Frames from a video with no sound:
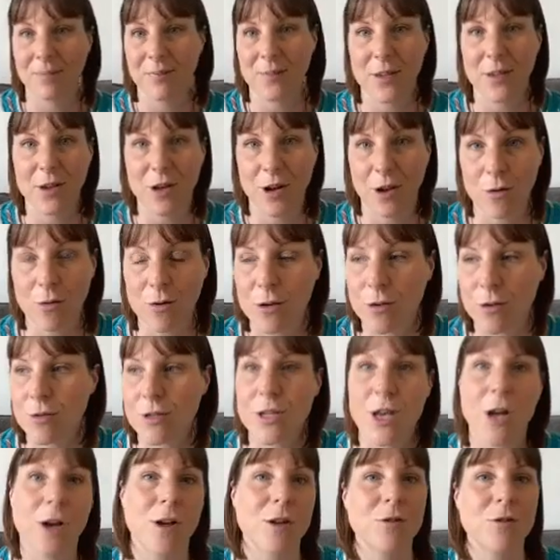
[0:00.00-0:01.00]
you know, you
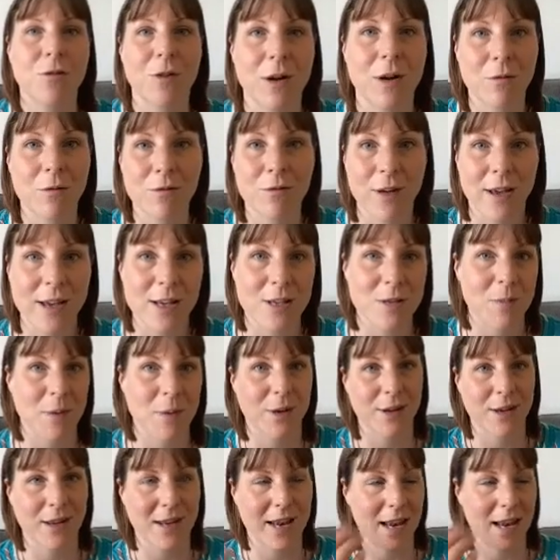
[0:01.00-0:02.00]
search for it on
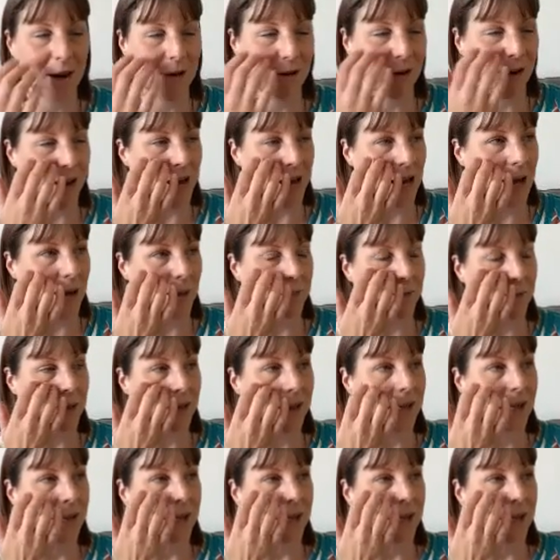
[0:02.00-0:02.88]
Facebook and here I am.